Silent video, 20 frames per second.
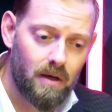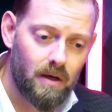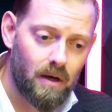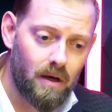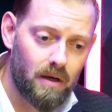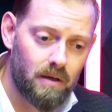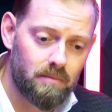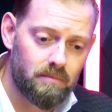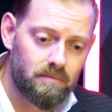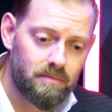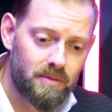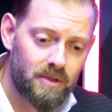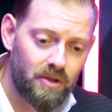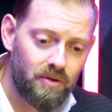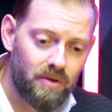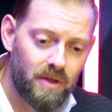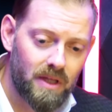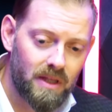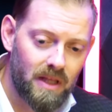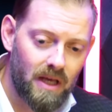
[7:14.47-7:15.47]
Do
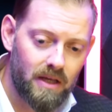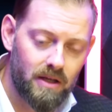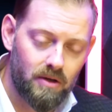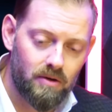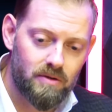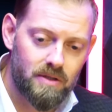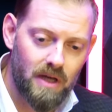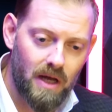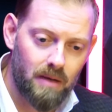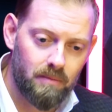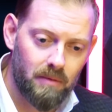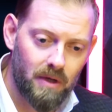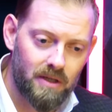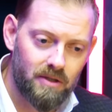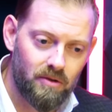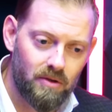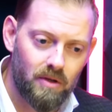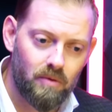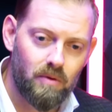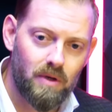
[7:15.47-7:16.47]
you think that year timeline,
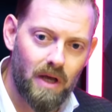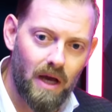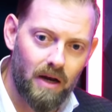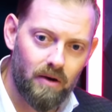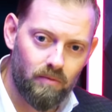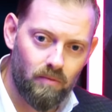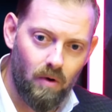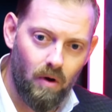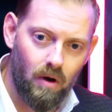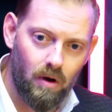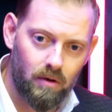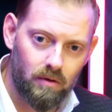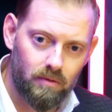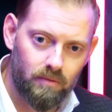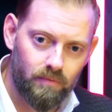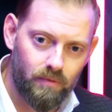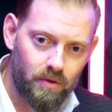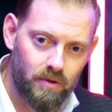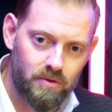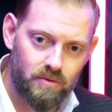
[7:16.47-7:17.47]
do you think we got it wrong
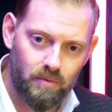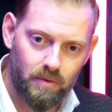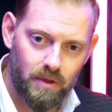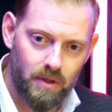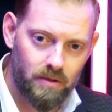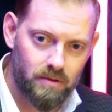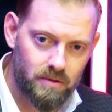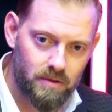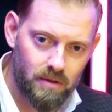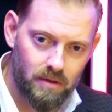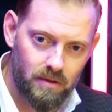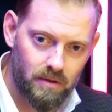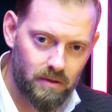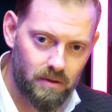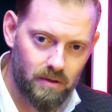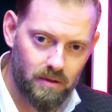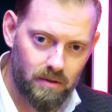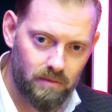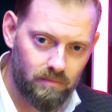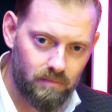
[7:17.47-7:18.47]
for the 20 years of
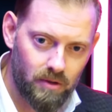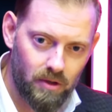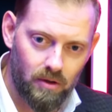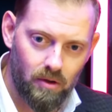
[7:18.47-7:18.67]
the